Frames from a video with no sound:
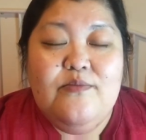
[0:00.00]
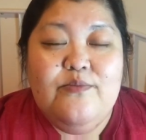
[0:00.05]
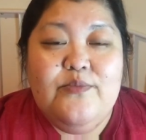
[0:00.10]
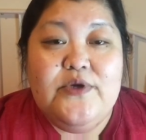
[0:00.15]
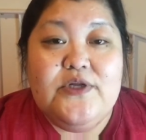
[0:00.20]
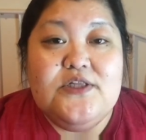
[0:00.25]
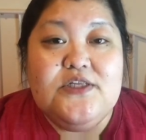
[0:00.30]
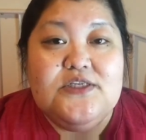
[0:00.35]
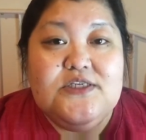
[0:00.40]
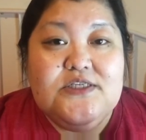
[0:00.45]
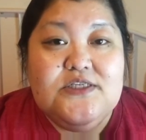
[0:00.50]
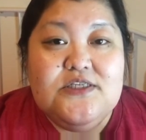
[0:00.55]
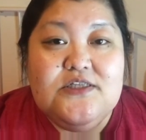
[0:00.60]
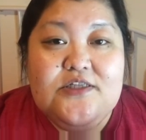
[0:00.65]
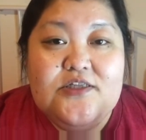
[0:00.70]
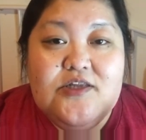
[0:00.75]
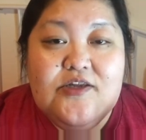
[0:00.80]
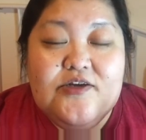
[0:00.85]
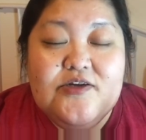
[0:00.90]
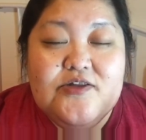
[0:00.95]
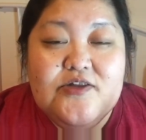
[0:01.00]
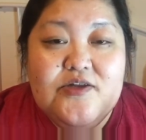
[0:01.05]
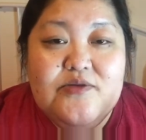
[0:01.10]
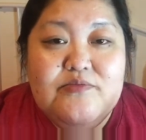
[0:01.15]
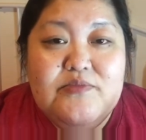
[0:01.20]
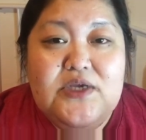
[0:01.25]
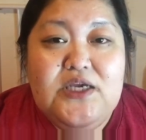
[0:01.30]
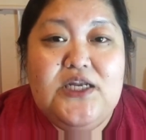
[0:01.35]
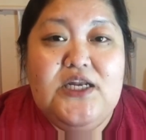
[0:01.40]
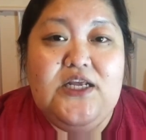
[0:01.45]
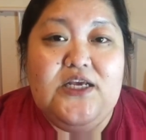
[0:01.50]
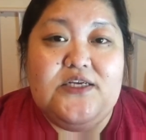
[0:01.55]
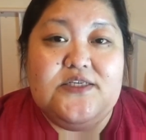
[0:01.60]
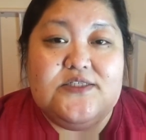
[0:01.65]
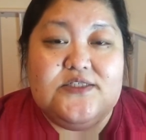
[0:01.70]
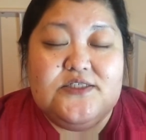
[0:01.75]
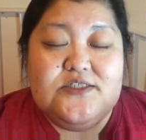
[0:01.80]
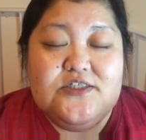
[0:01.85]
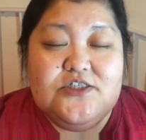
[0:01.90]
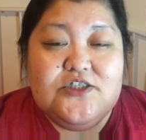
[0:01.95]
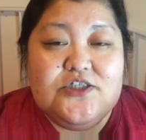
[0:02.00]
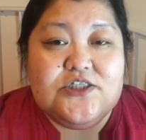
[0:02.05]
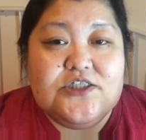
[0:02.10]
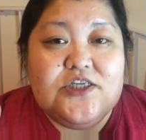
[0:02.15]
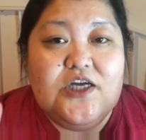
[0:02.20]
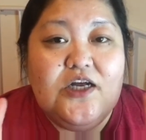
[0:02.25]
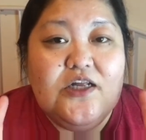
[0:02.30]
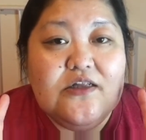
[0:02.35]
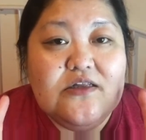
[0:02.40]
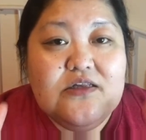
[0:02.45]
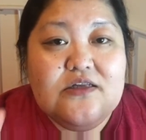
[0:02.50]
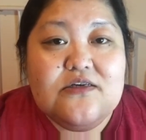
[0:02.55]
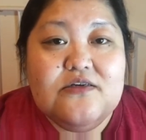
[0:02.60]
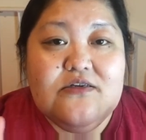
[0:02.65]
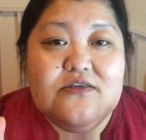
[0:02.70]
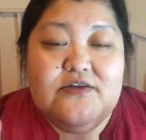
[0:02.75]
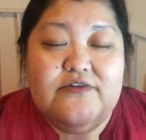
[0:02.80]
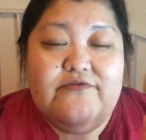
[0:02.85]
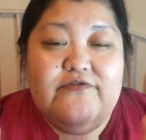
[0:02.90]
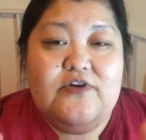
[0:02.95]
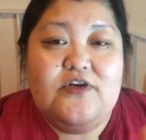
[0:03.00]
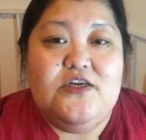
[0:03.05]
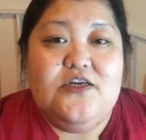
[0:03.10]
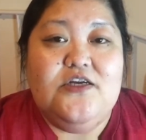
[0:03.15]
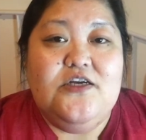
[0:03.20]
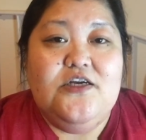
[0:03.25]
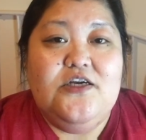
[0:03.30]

but the the, the meaning is just a little different.